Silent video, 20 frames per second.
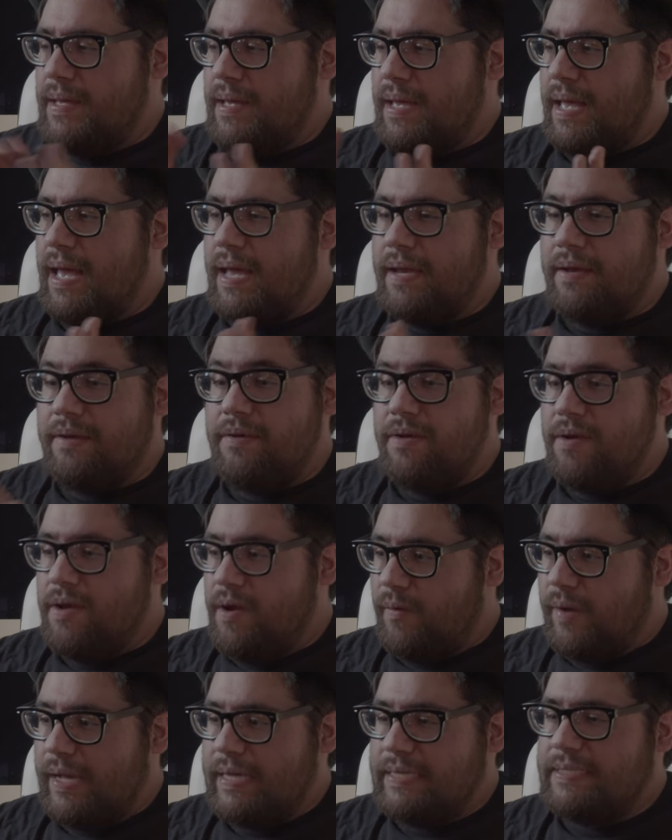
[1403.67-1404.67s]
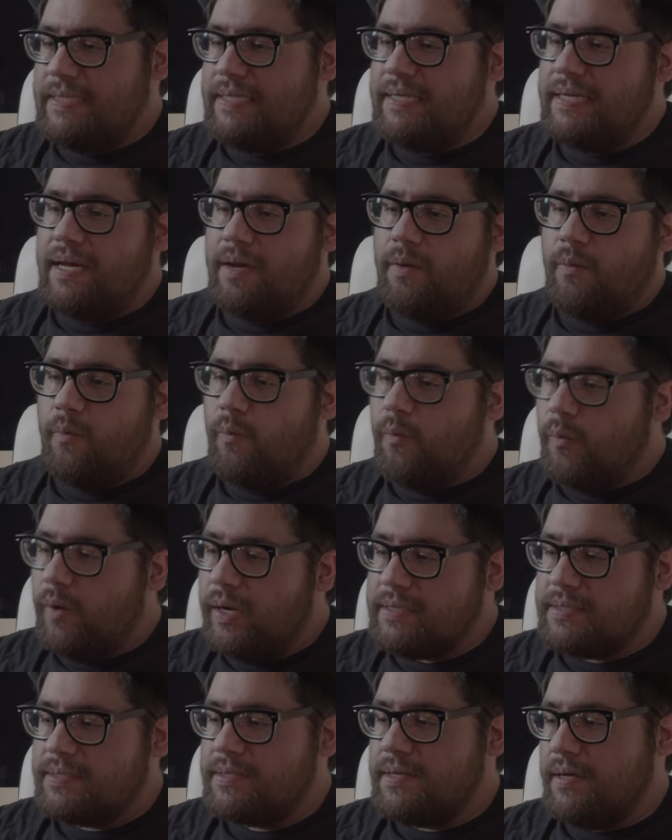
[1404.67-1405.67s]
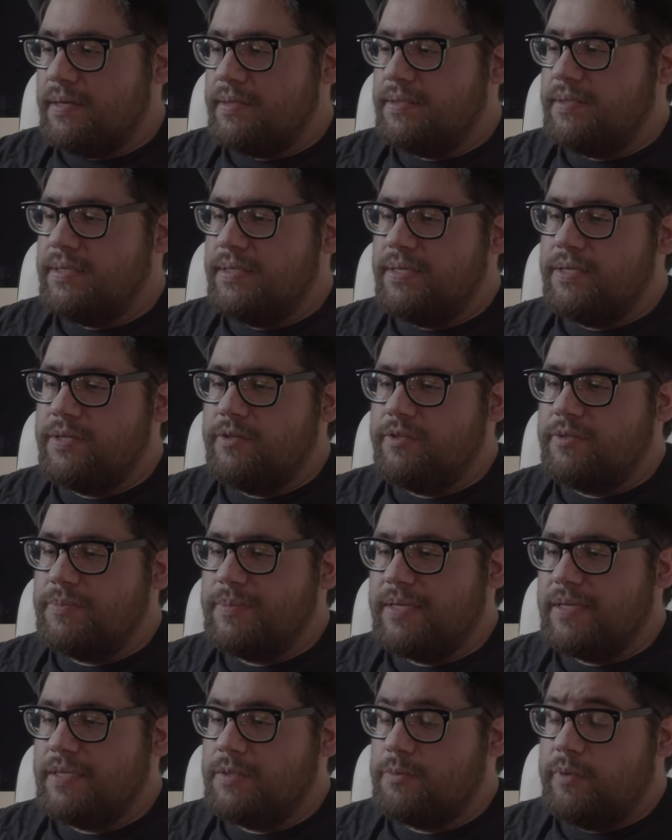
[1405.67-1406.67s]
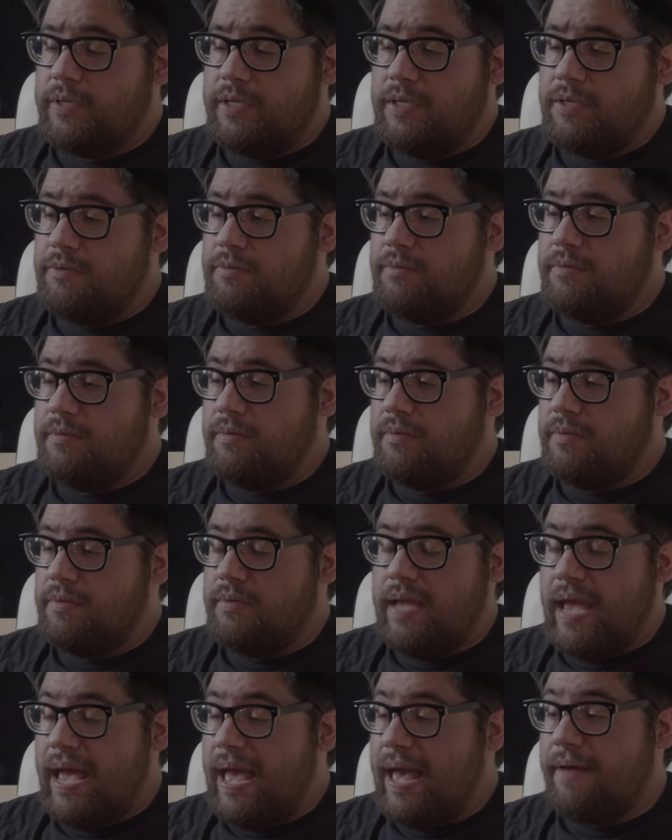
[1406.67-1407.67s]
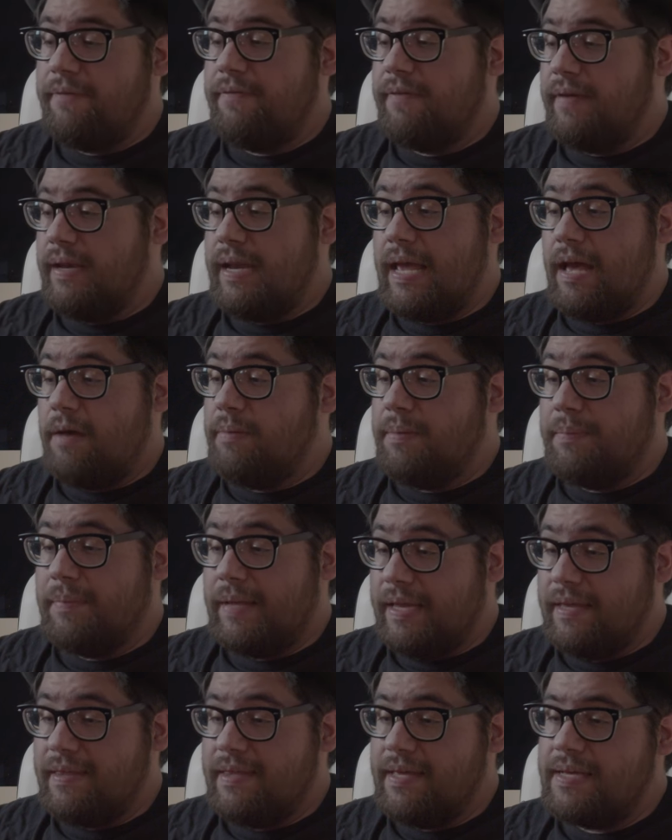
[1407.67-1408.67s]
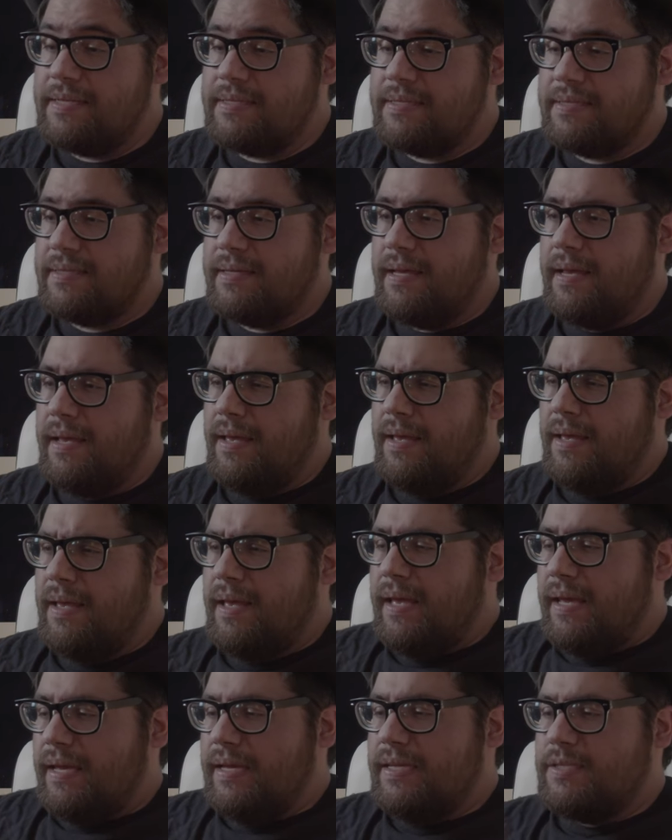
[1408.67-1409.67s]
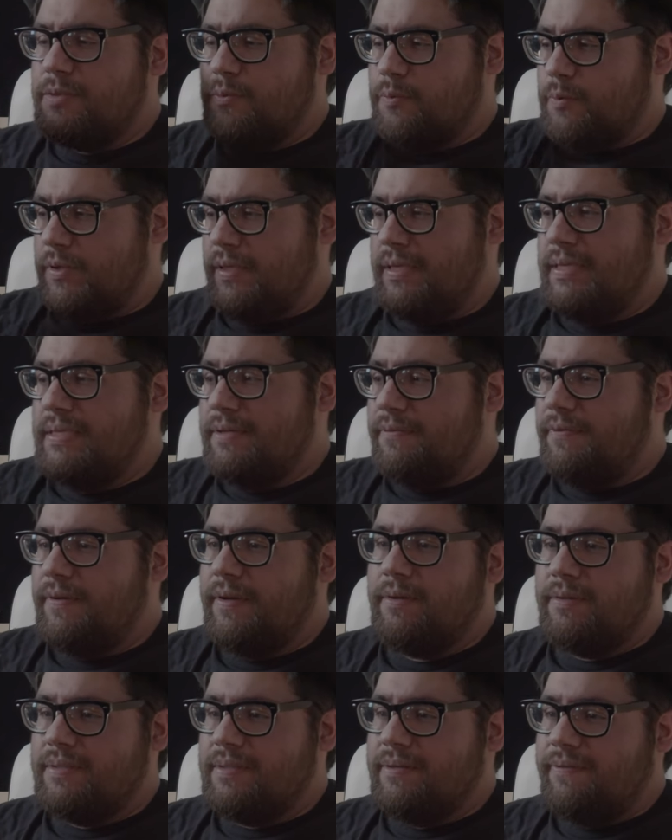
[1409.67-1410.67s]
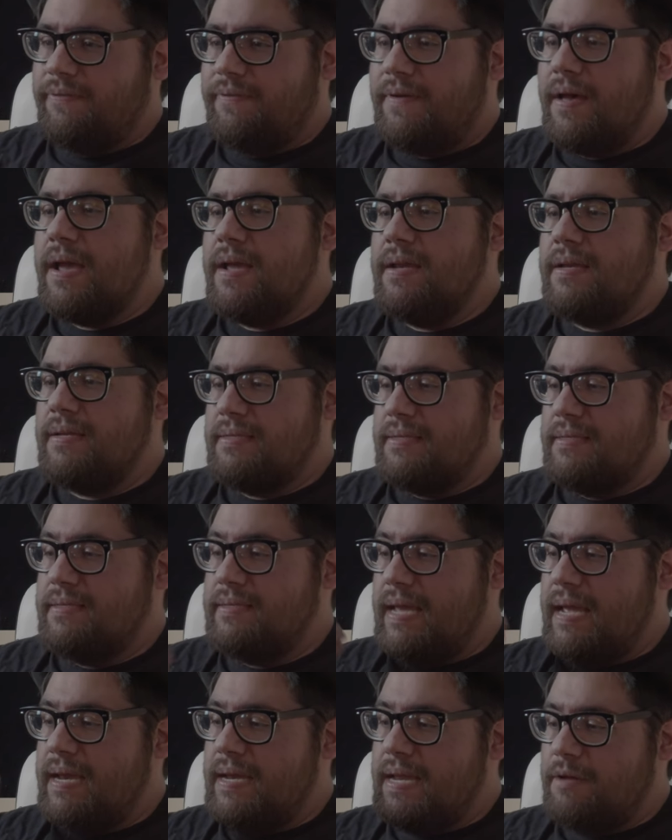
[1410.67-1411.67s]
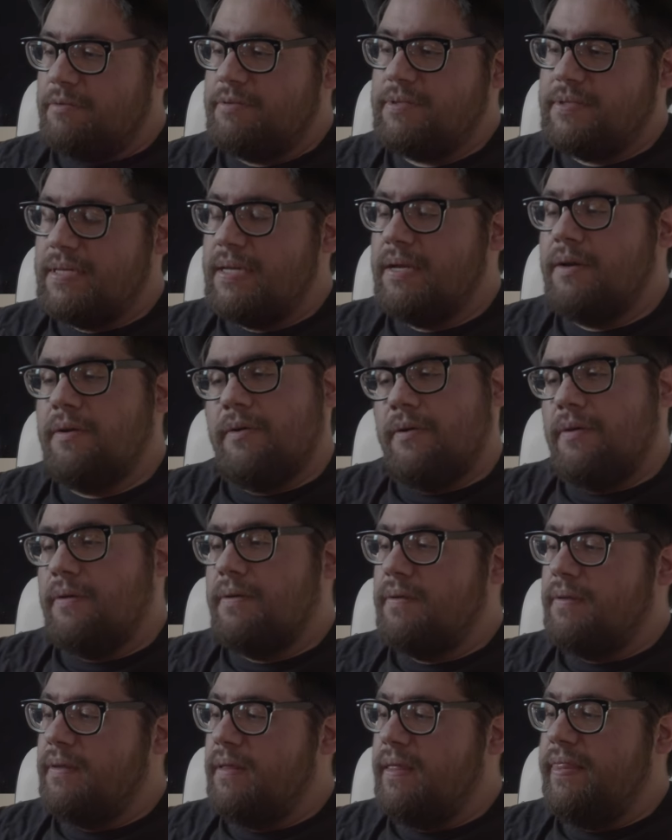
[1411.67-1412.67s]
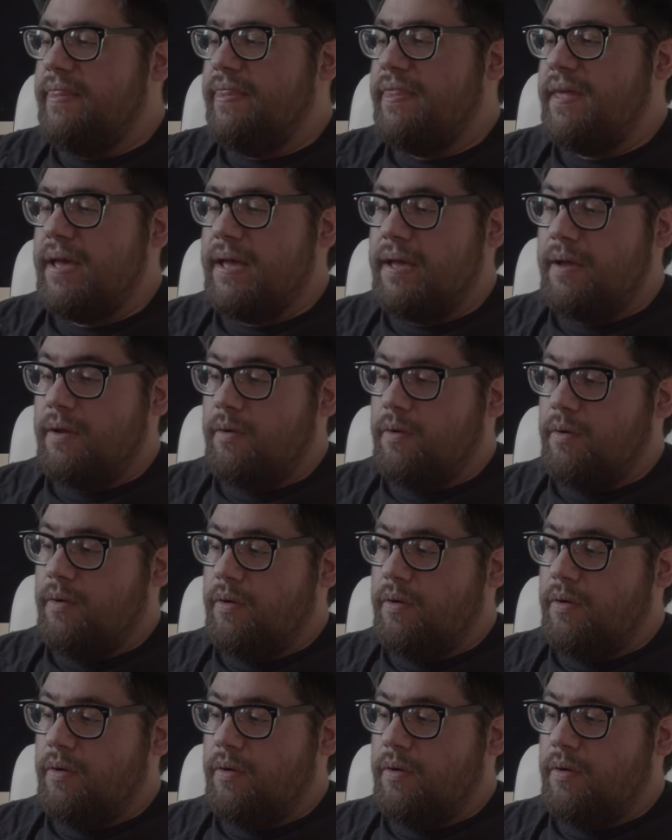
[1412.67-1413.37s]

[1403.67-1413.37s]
had no idea what song to use because when you have an album like this, it's really difficult to find a standout single that